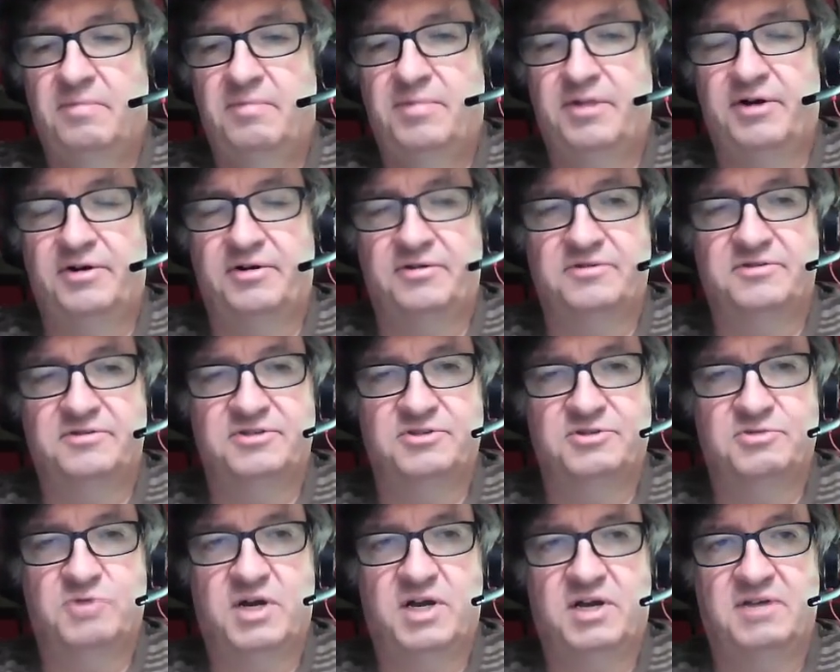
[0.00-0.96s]
particles
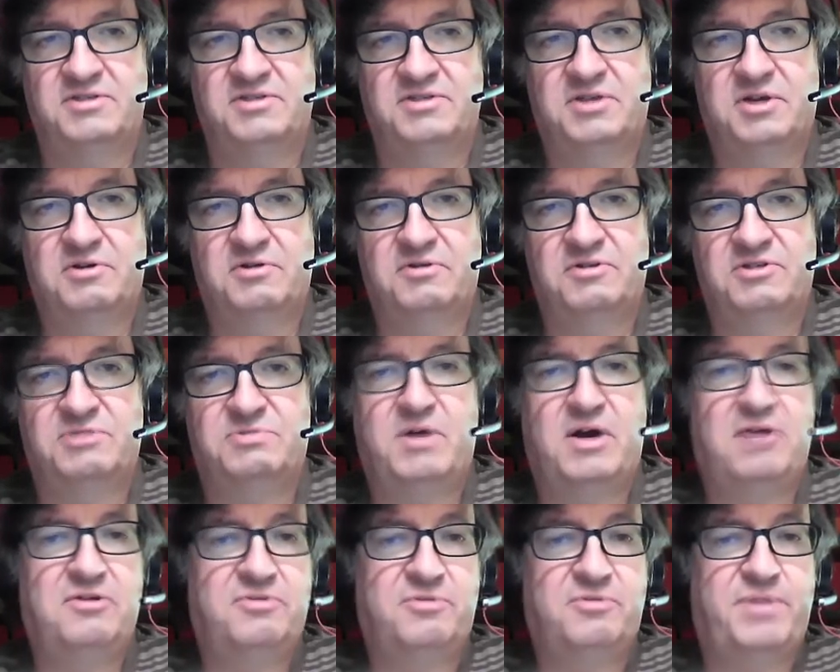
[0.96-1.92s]
as well. So the
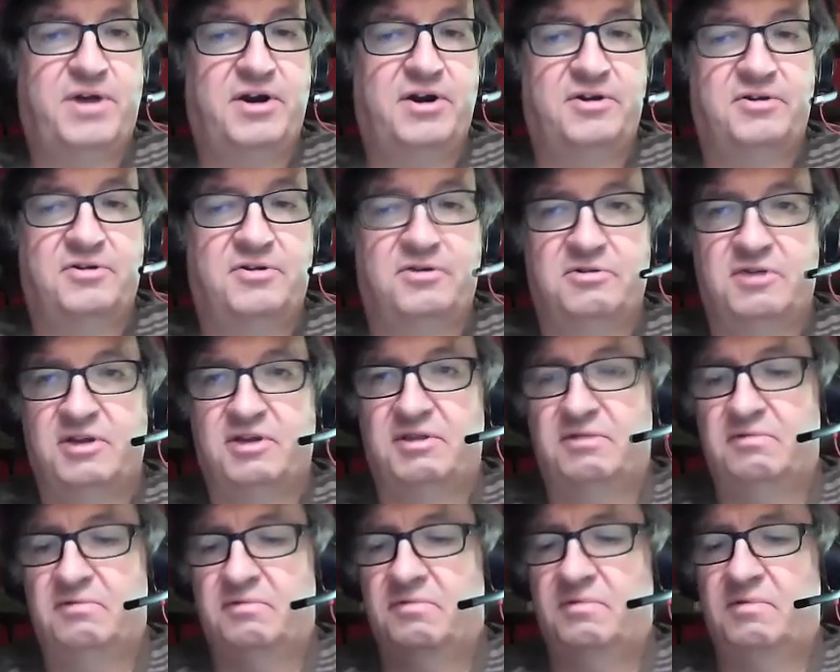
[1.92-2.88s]
smaller the particle
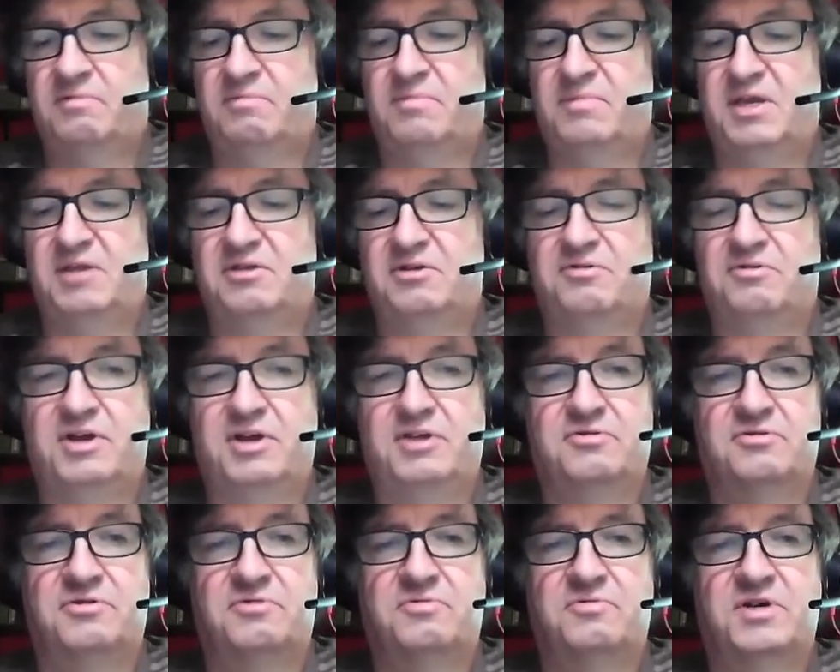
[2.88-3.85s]
can mean the
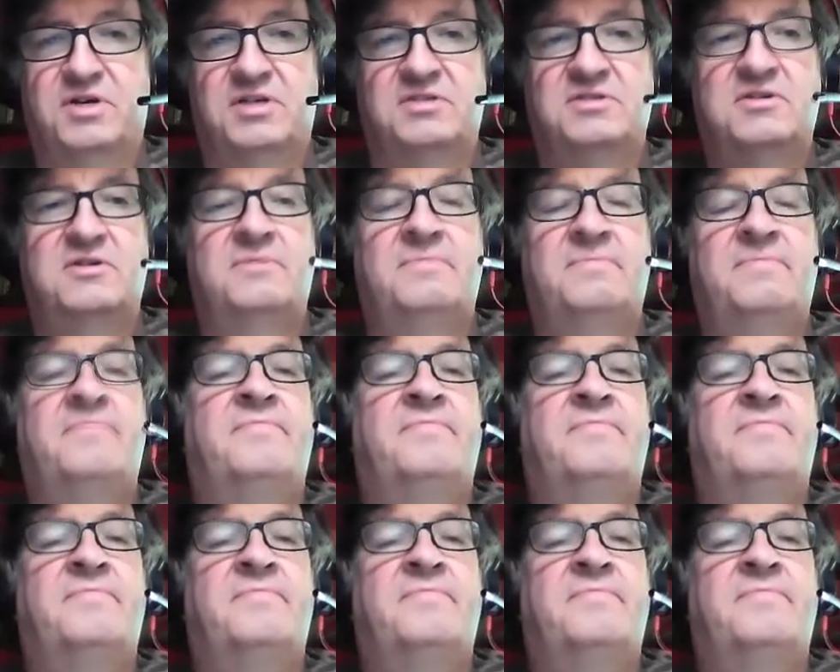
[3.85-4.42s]
greater the risk.